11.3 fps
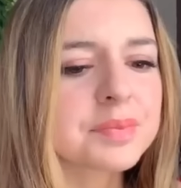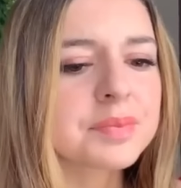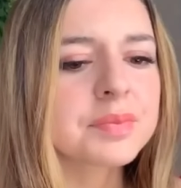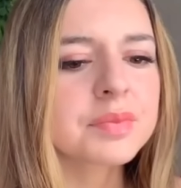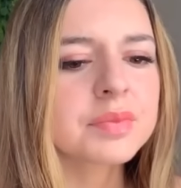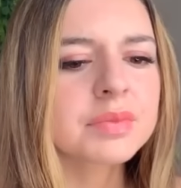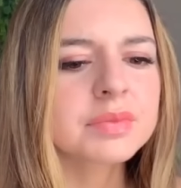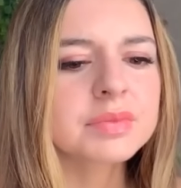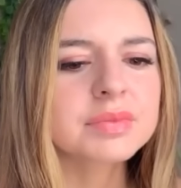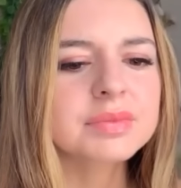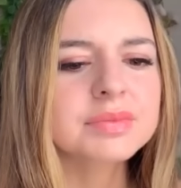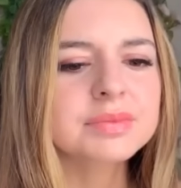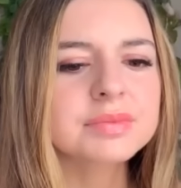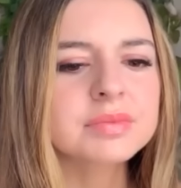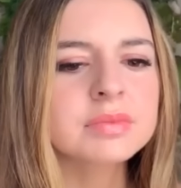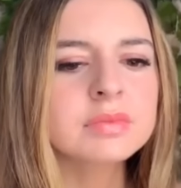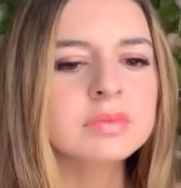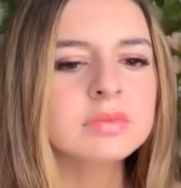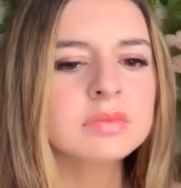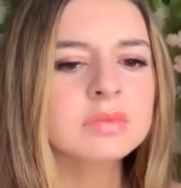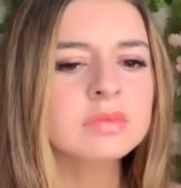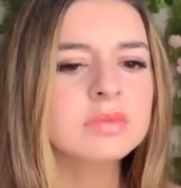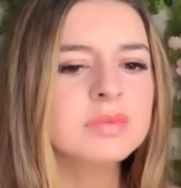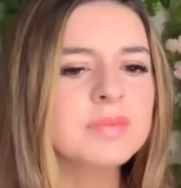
[no speech]